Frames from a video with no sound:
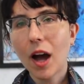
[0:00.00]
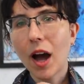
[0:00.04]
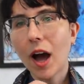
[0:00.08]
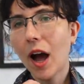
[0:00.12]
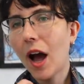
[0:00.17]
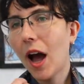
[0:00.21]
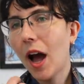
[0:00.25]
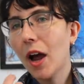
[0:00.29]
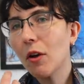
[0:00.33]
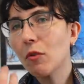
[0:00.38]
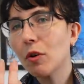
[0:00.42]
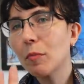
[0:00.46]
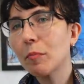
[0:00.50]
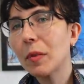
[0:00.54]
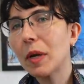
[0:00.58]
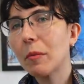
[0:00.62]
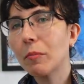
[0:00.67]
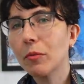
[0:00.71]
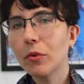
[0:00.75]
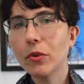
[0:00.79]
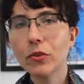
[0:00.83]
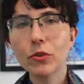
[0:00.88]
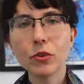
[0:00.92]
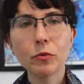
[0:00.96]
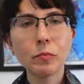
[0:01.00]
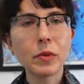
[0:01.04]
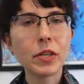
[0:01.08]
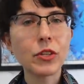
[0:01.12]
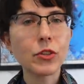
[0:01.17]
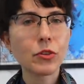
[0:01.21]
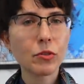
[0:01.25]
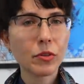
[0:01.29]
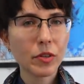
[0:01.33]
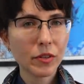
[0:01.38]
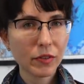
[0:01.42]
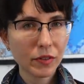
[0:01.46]
I remembered
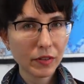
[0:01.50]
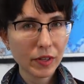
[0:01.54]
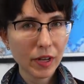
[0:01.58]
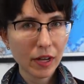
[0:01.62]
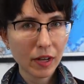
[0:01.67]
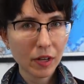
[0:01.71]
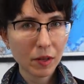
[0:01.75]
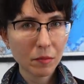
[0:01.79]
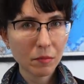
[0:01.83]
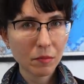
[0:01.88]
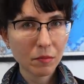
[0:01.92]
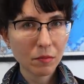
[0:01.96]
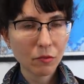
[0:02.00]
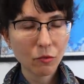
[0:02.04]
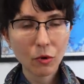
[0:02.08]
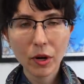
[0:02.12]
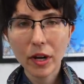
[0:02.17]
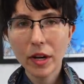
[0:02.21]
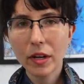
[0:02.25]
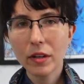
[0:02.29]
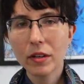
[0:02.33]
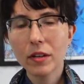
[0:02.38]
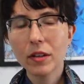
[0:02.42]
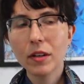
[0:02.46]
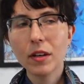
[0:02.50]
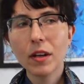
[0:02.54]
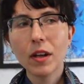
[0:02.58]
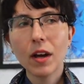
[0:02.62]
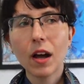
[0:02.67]
Dimitri's name, right?